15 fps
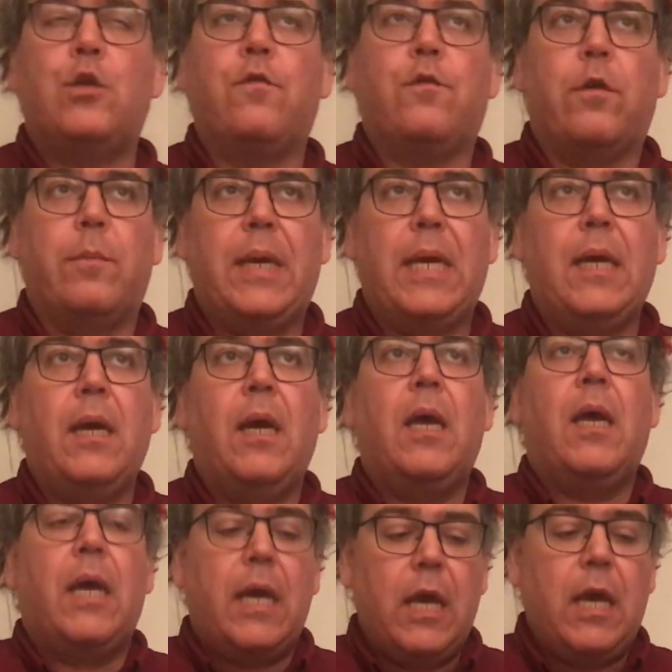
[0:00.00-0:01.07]
do for me,
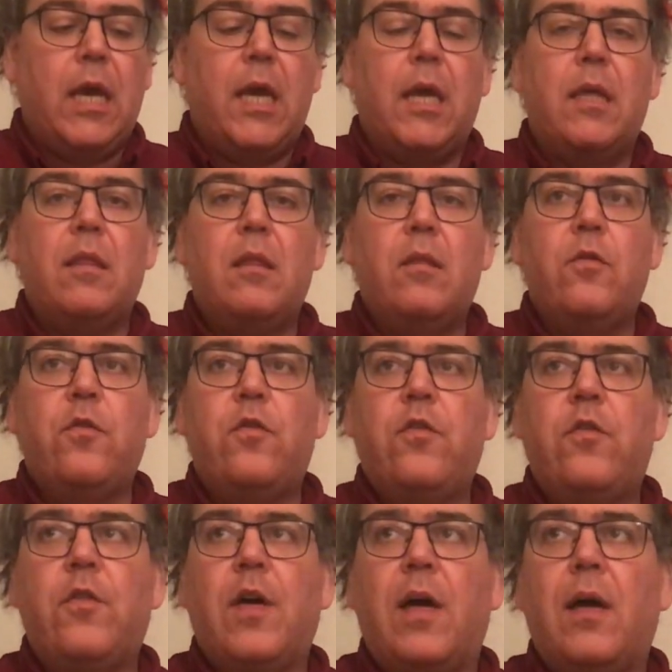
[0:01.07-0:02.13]

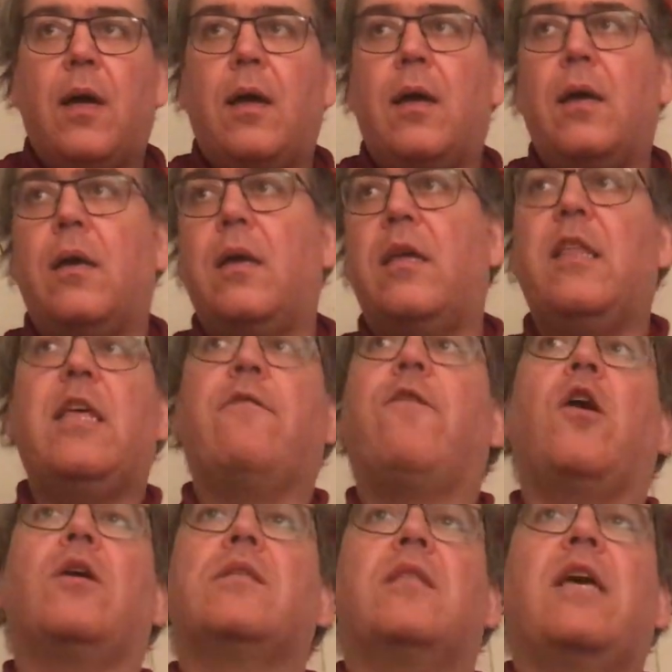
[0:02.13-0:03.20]
the
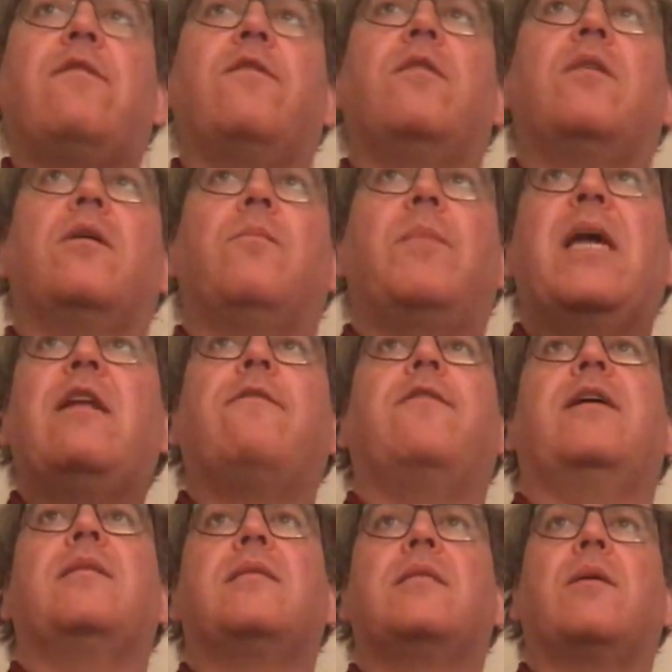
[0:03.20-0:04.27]
if all they, the
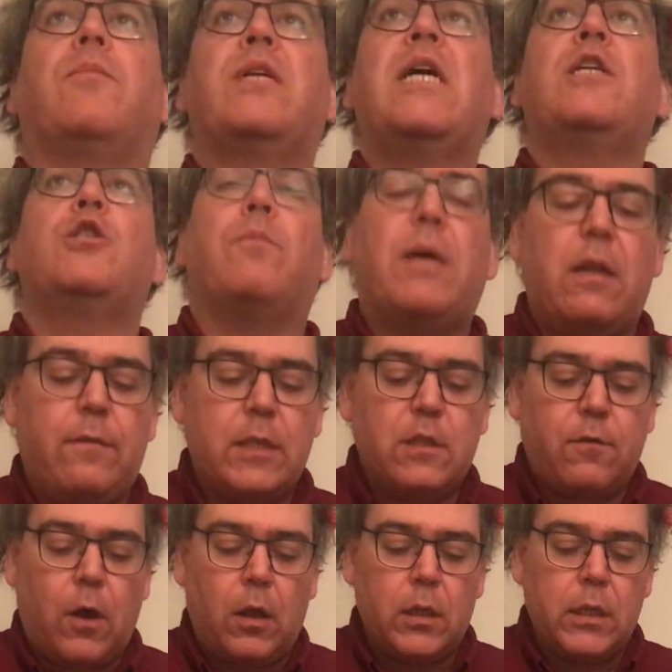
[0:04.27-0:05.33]
benefits the potential
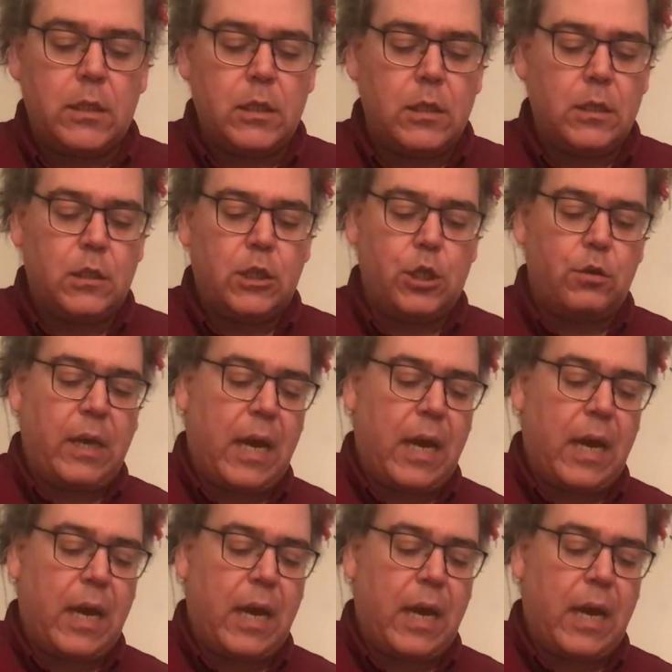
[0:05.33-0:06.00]
benefits fall into two